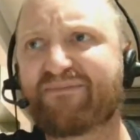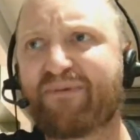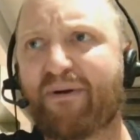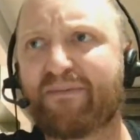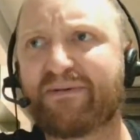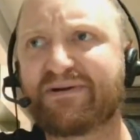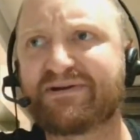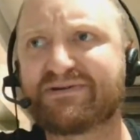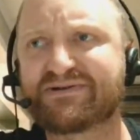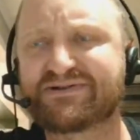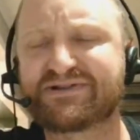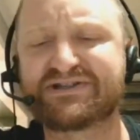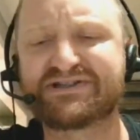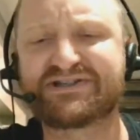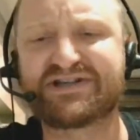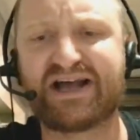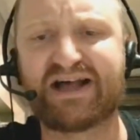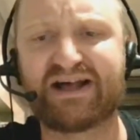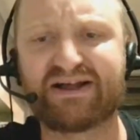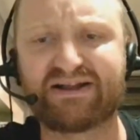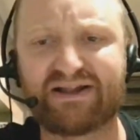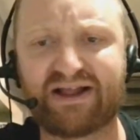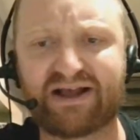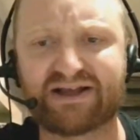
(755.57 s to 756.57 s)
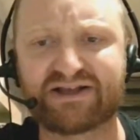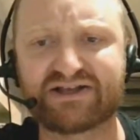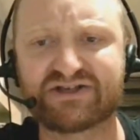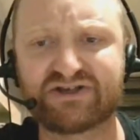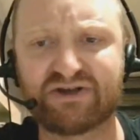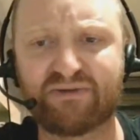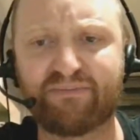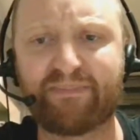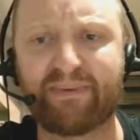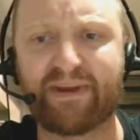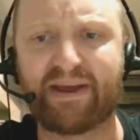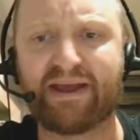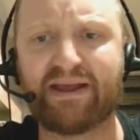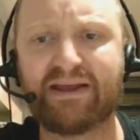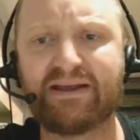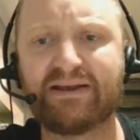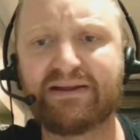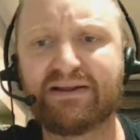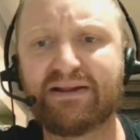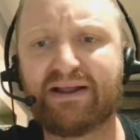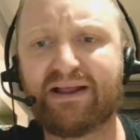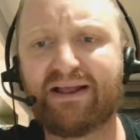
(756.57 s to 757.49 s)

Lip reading: probably wasn't gelling like it should be.